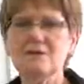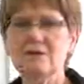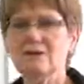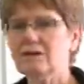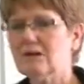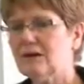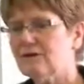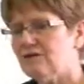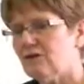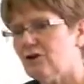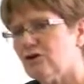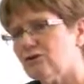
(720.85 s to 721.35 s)
they
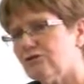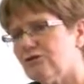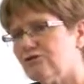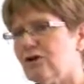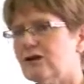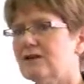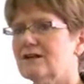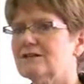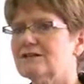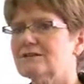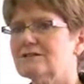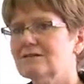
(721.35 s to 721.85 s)
have
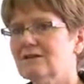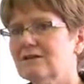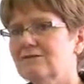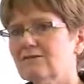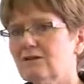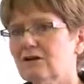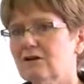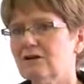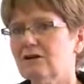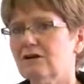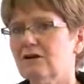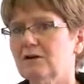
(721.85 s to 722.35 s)
arthritis and they've
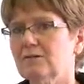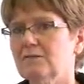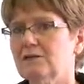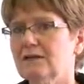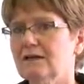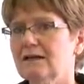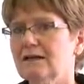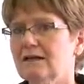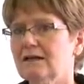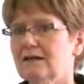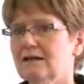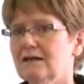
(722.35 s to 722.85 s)
got a lot of
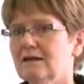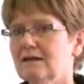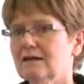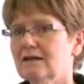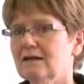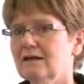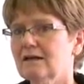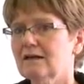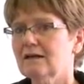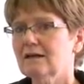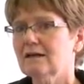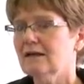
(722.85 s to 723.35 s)
pain.
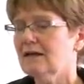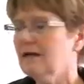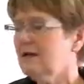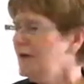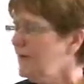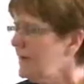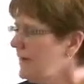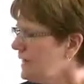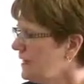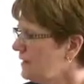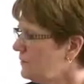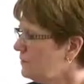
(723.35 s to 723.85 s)

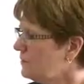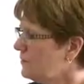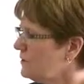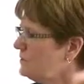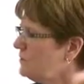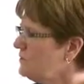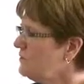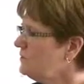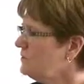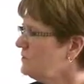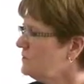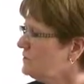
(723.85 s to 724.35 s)
And what
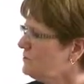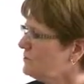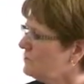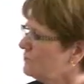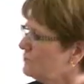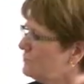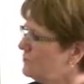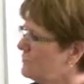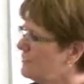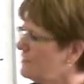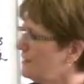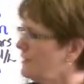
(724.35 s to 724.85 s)
people don't
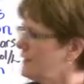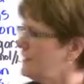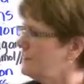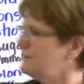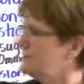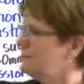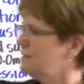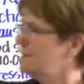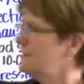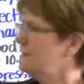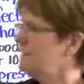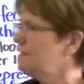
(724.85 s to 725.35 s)

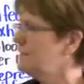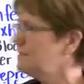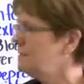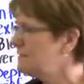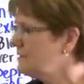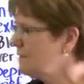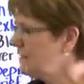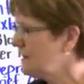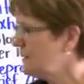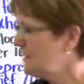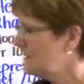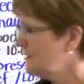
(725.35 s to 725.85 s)
realize is
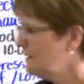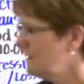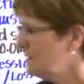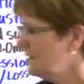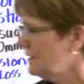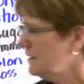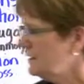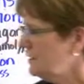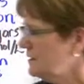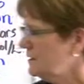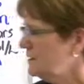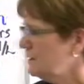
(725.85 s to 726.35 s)
that
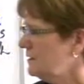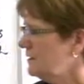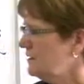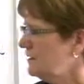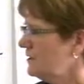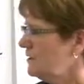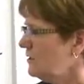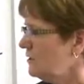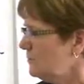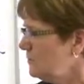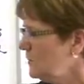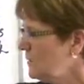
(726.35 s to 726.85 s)

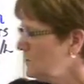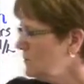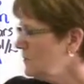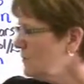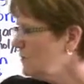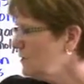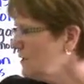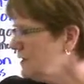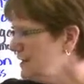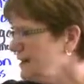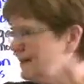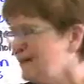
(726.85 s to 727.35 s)
people
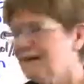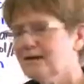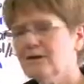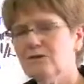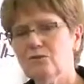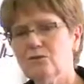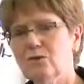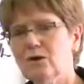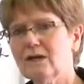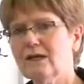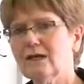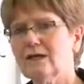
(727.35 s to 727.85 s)
can
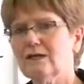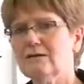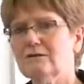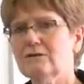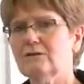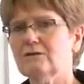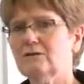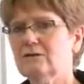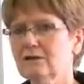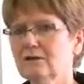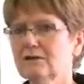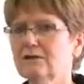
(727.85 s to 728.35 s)
gain weight.
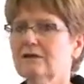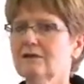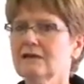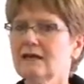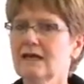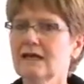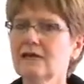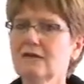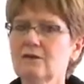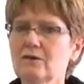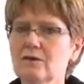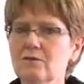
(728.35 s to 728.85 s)
You can
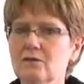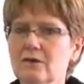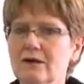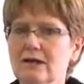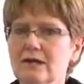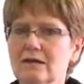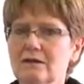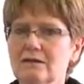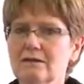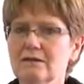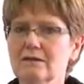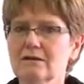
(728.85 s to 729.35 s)
gain the
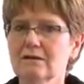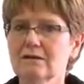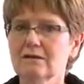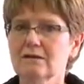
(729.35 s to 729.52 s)
weight